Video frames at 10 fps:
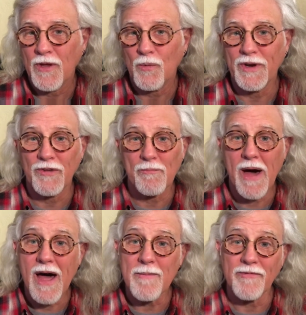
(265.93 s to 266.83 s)
When his
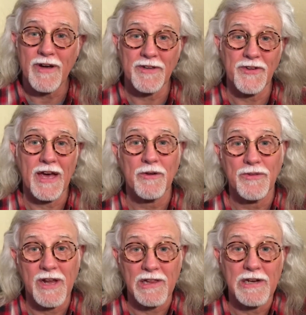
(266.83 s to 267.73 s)
mom finds out
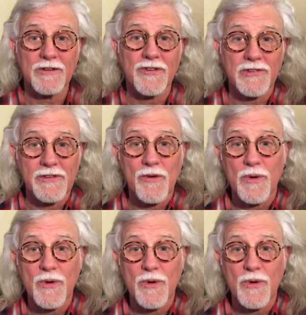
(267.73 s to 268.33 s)
that Clarence is living